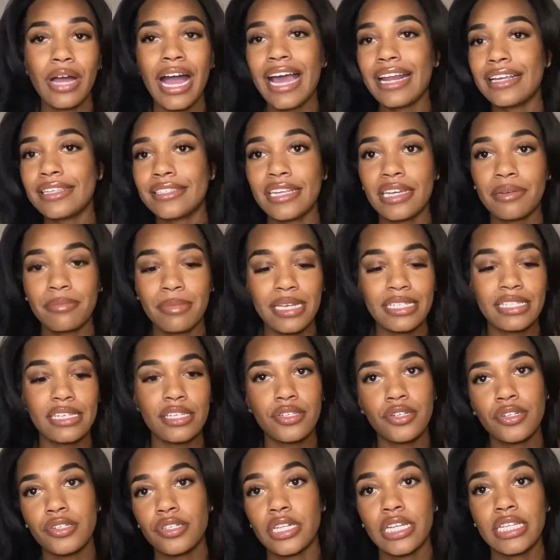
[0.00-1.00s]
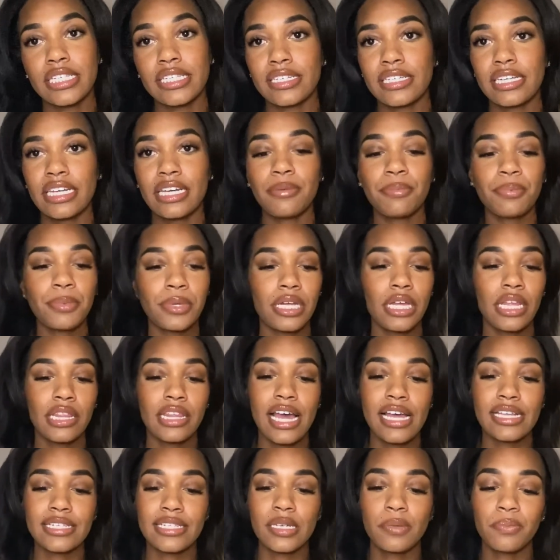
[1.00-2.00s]
I just take my scissors and snip.
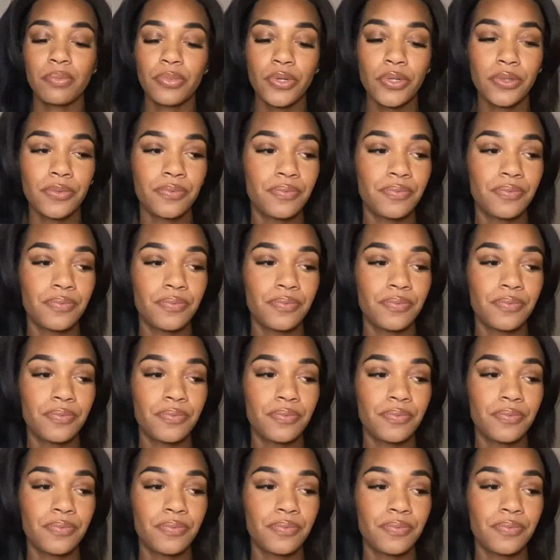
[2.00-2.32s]
That simple.